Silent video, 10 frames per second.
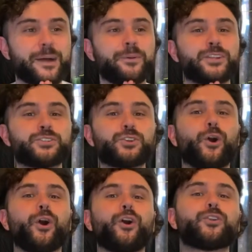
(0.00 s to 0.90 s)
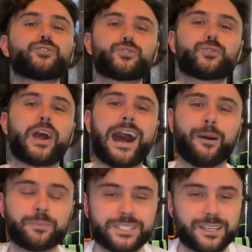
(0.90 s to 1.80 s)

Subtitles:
My jaw dropped.